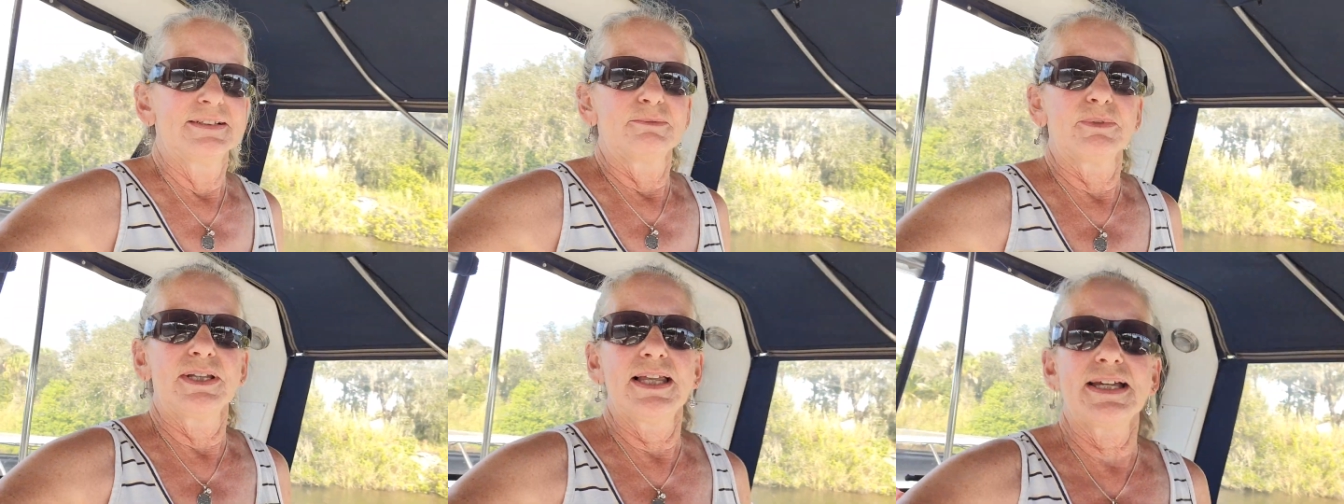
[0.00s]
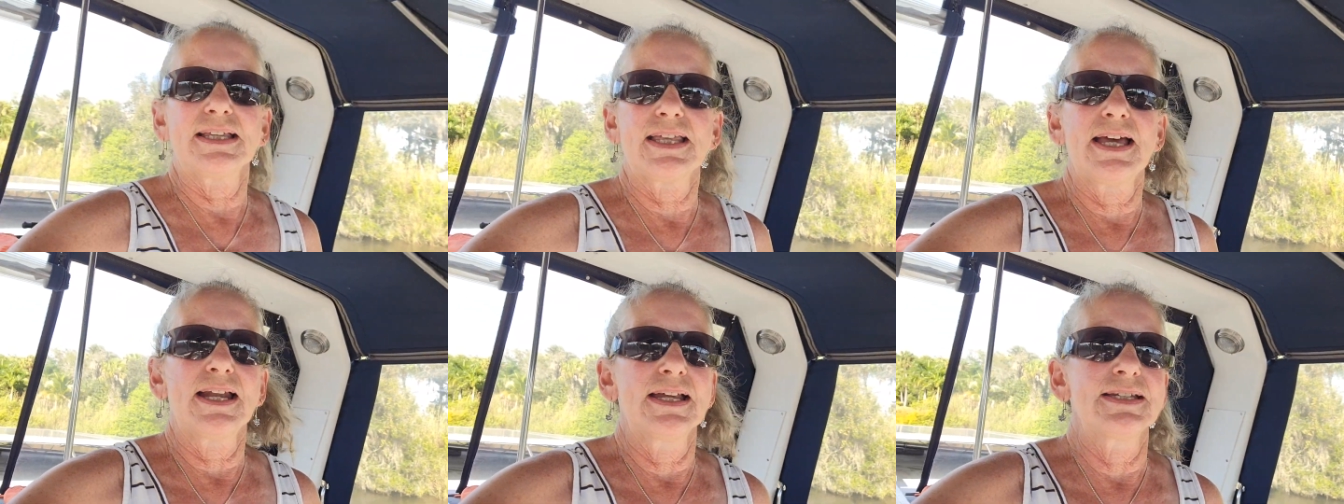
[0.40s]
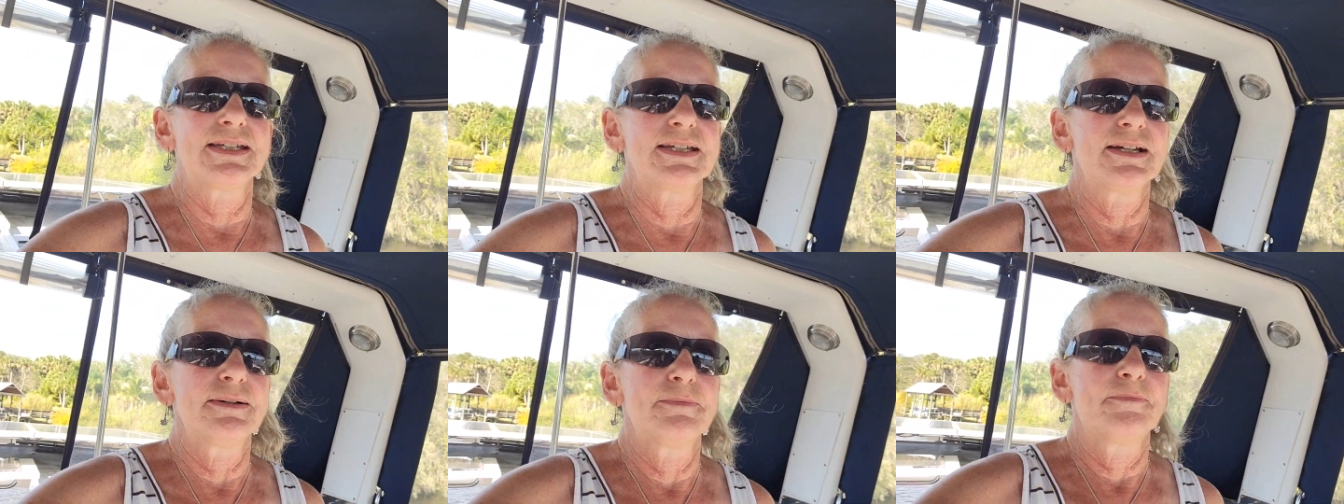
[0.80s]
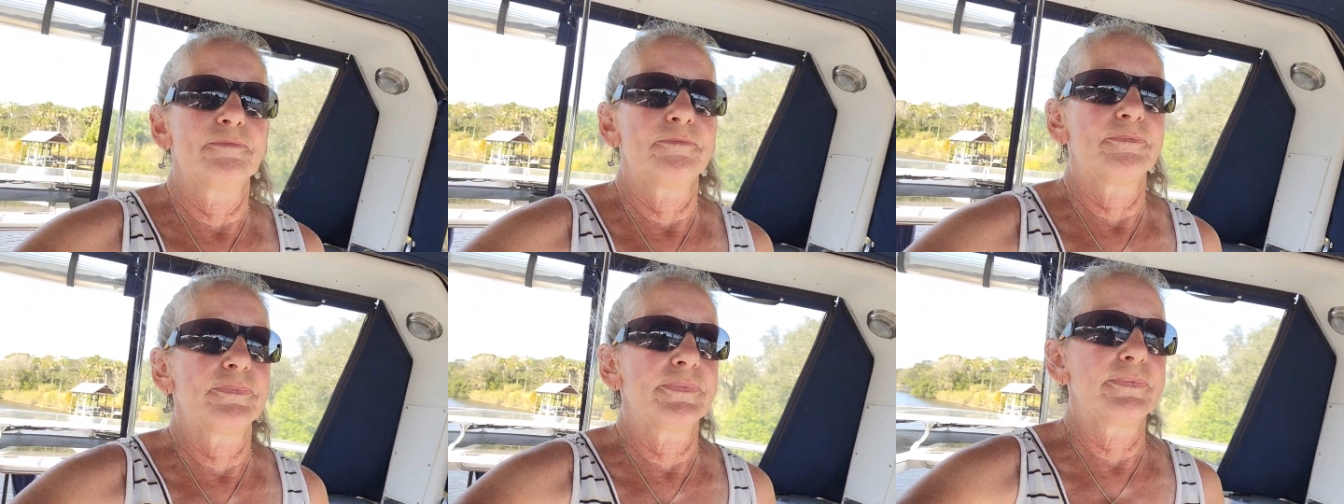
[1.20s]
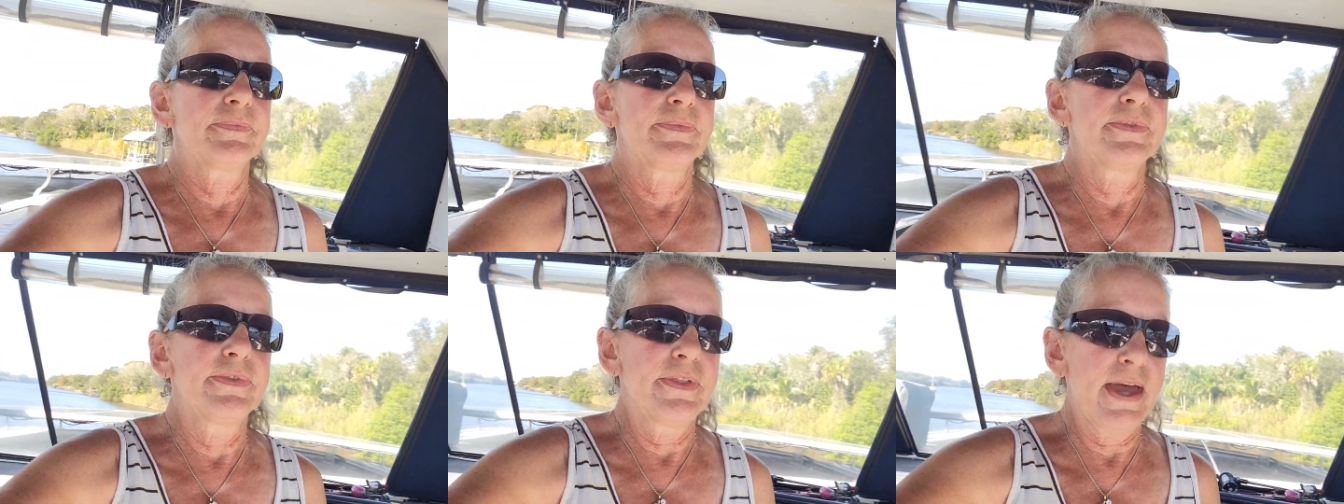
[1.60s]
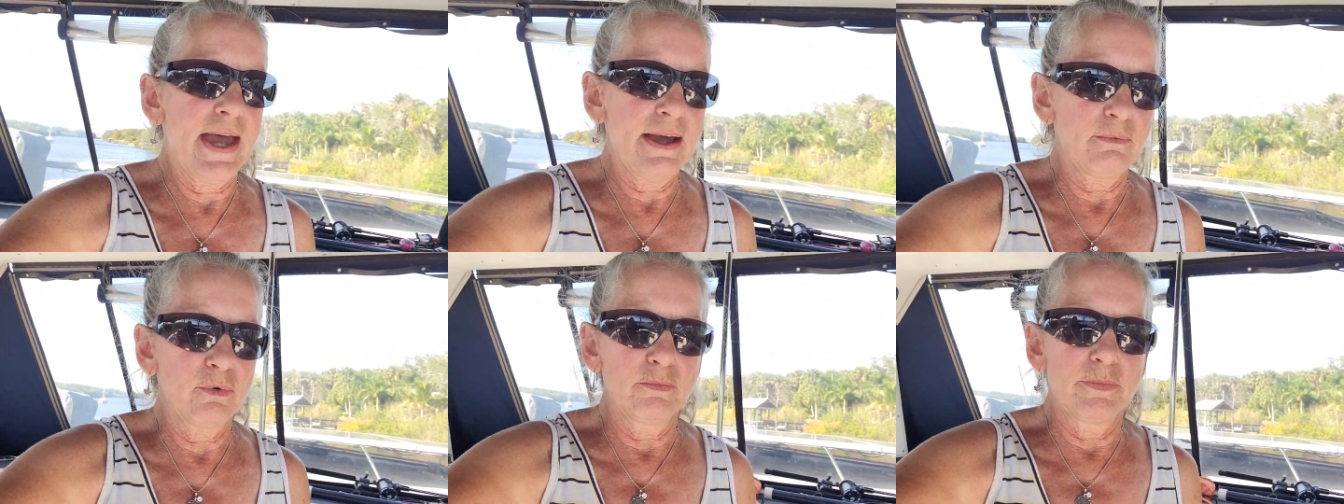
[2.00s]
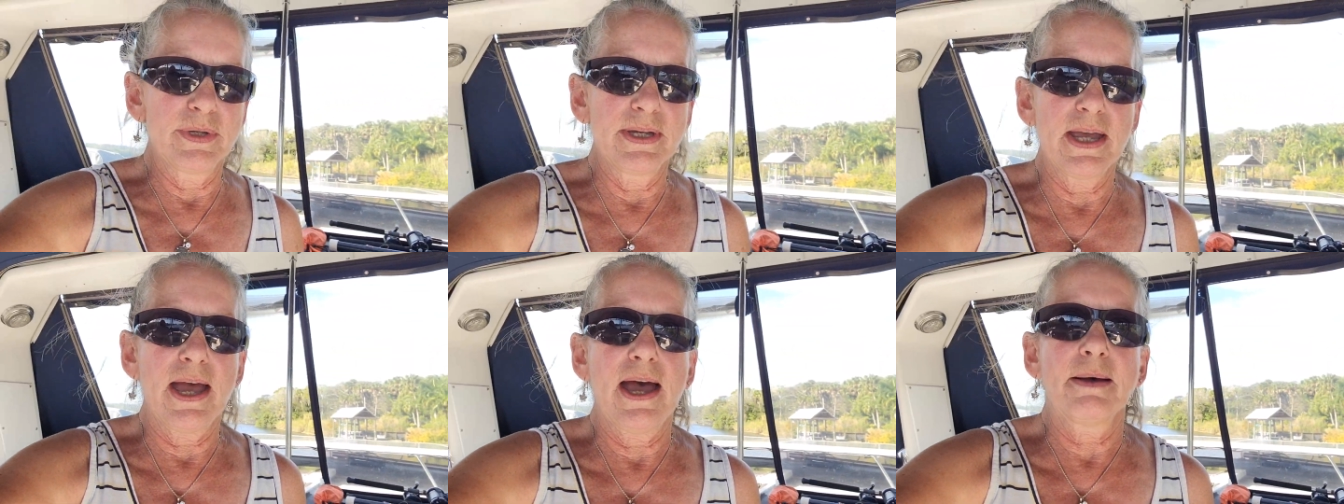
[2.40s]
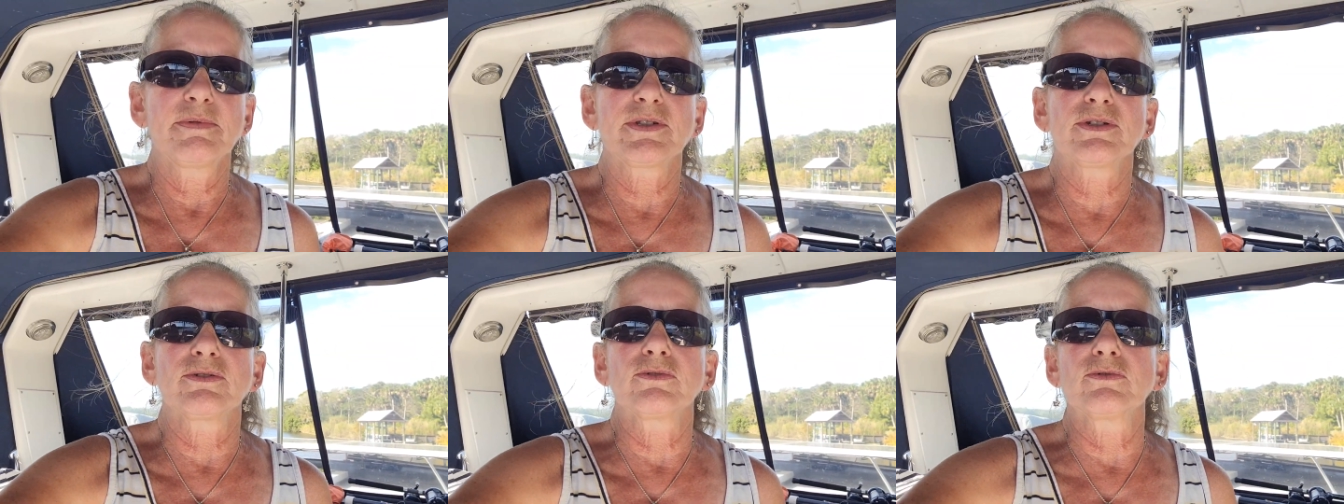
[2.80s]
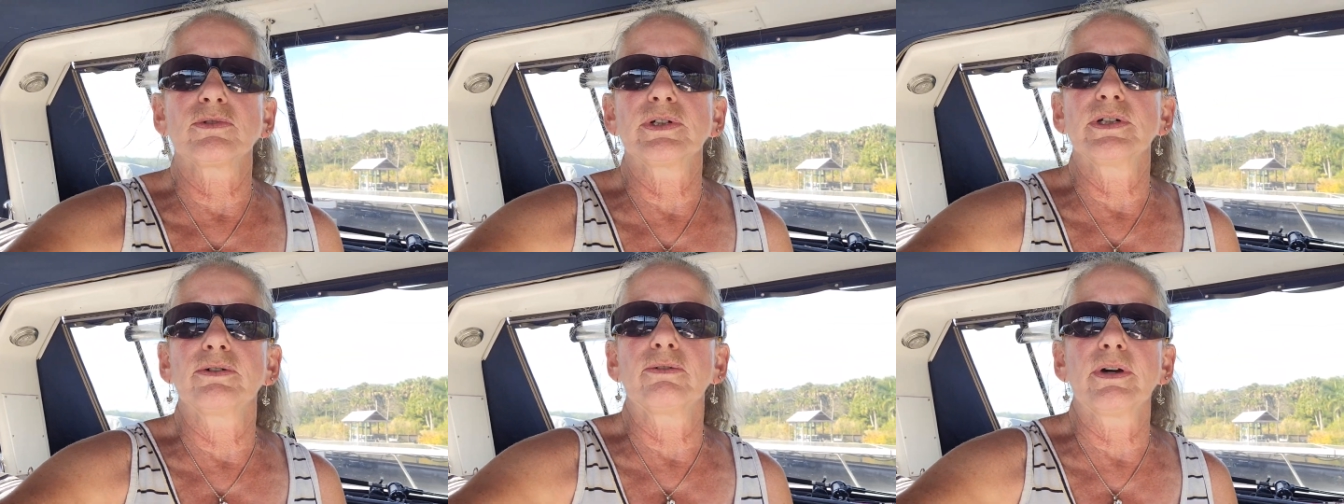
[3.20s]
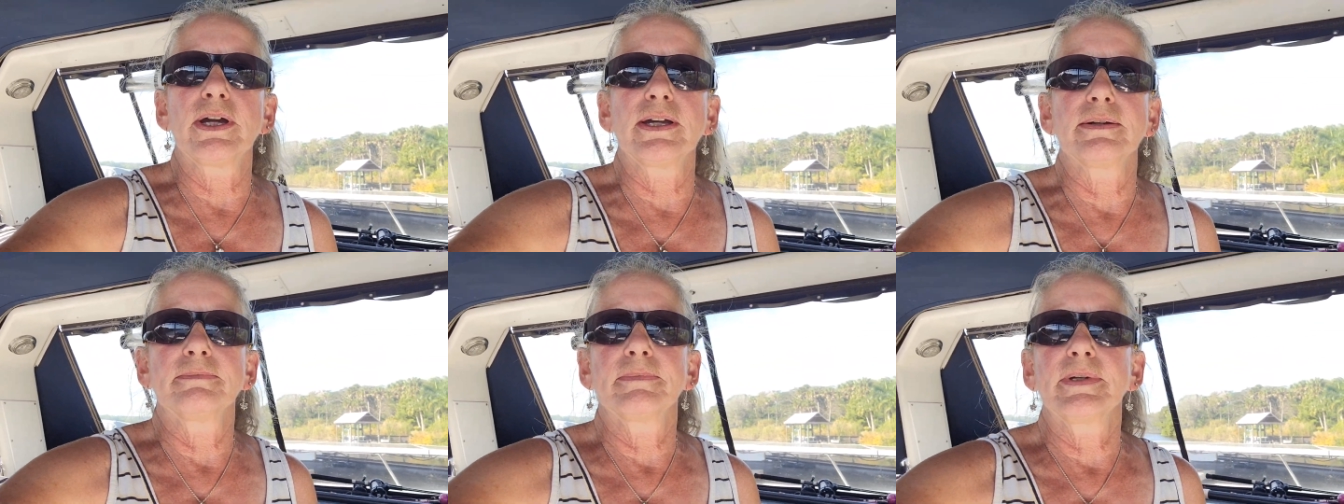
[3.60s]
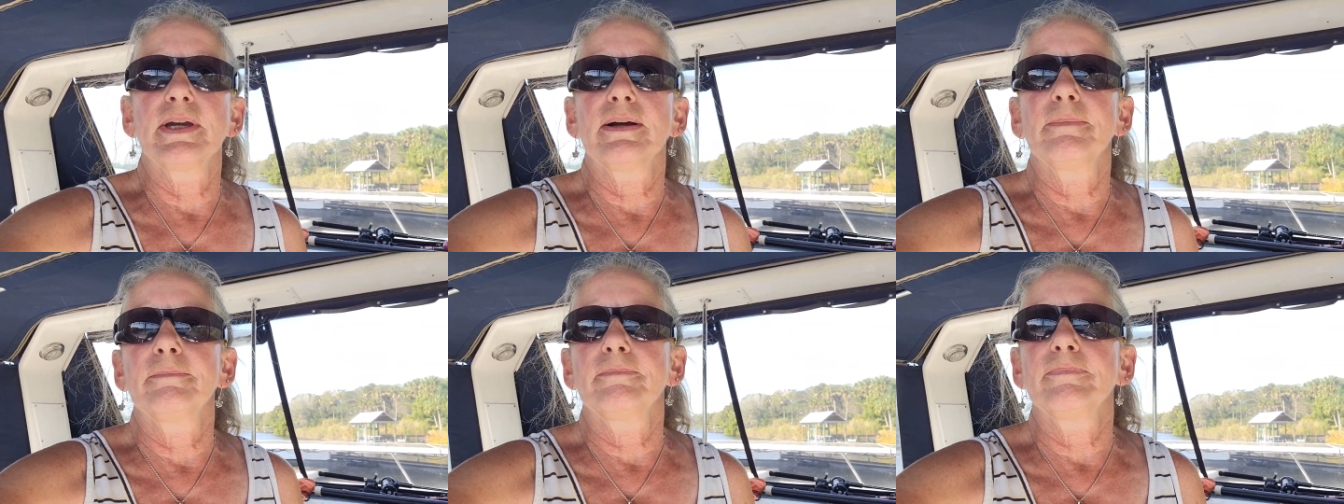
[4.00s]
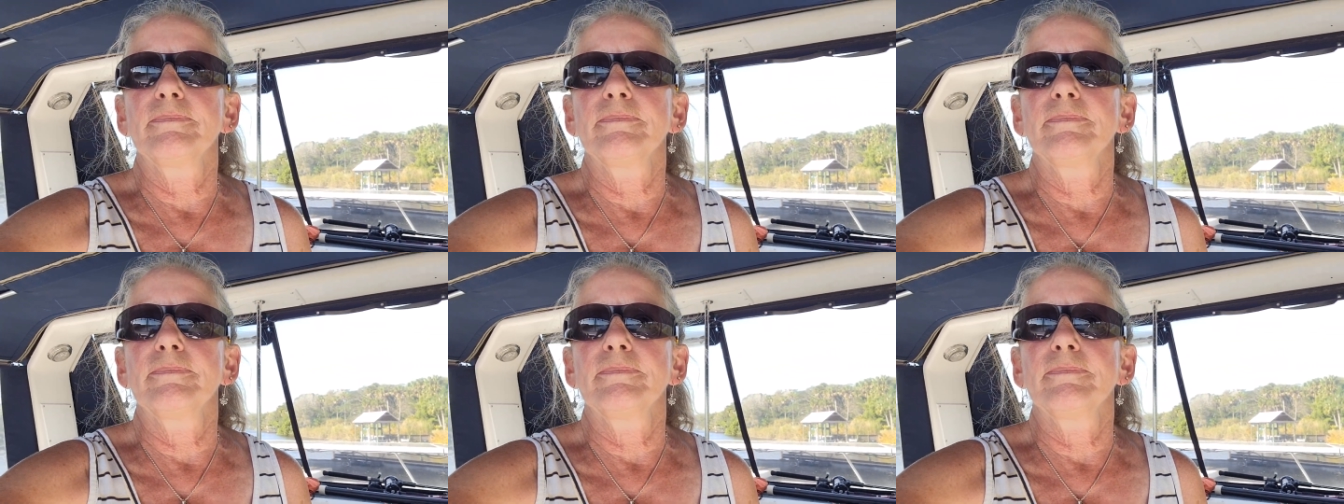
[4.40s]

We That's like that idea. Dream. I want to be that, that would be absolutely again. great. Yep.